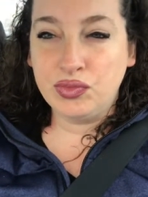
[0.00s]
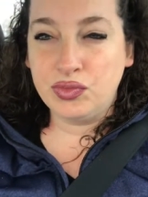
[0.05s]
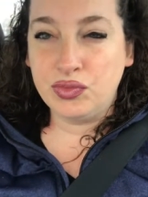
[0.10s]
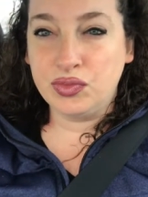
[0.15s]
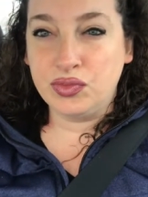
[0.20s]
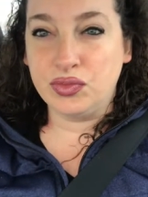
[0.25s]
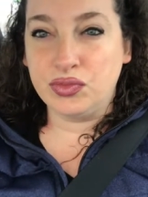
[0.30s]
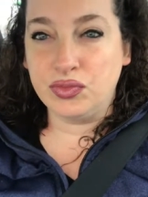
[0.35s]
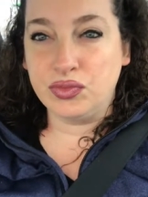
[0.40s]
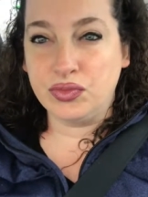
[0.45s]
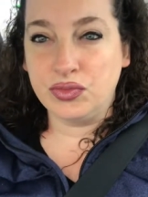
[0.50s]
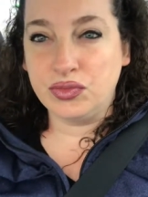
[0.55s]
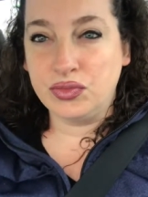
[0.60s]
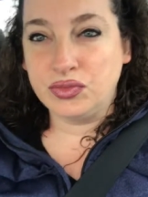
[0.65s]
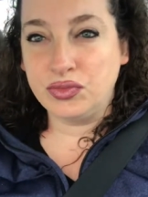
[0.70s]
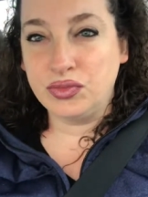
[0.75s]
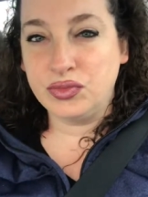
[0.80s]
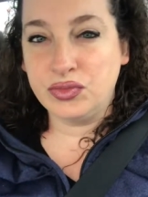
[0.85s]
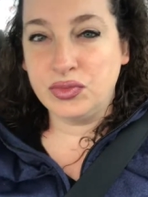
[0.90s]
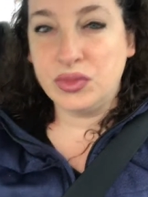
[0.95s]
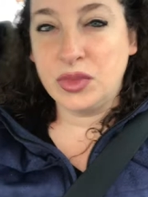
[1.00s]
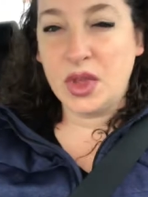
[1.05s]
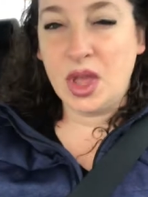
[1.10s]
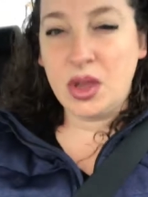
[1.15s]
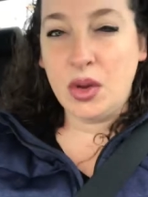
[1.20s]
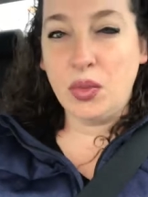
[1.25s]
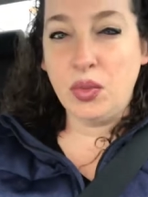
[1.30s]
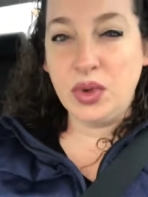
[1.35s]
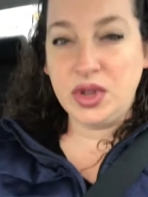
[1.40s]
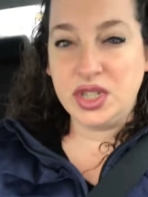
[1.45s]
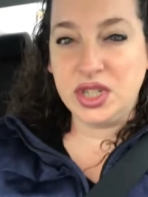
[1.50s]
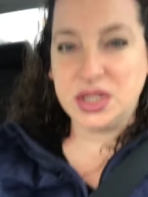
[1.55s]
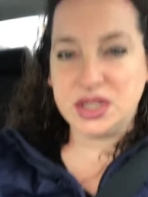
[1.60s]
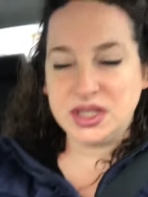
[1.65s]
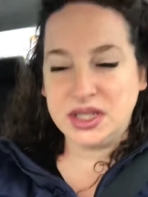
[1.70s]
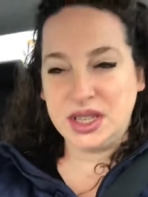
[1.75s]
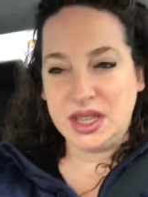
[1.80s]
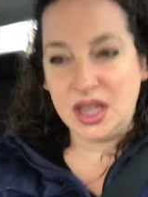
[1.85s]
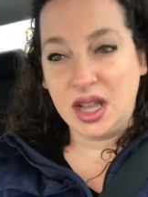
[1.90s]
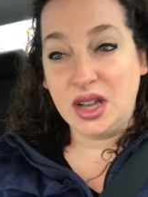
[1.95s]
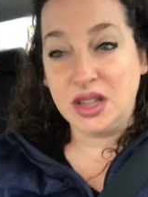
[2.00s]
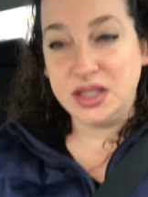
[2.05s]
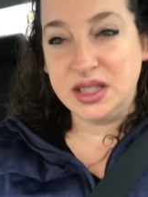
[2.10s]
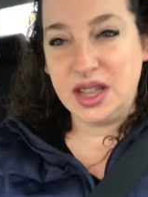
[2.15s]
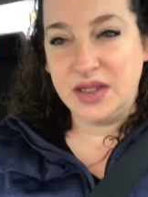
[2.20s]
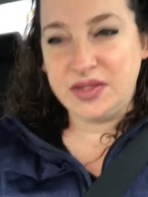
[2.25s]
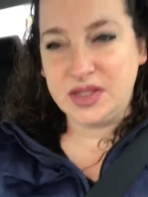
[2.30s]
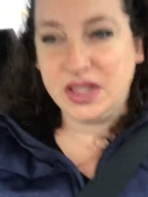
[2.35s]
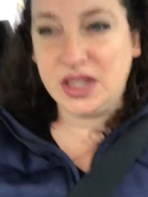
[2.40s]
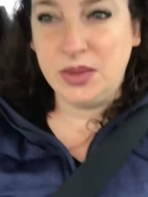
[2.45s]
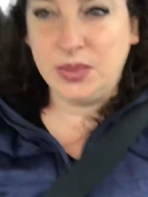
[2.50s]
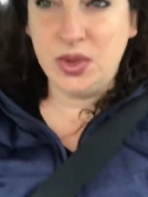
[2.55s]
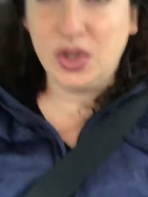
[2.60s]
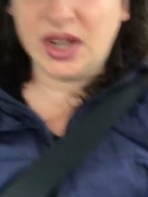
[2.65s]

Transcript: Hmm. We shall see. I'll definitely keep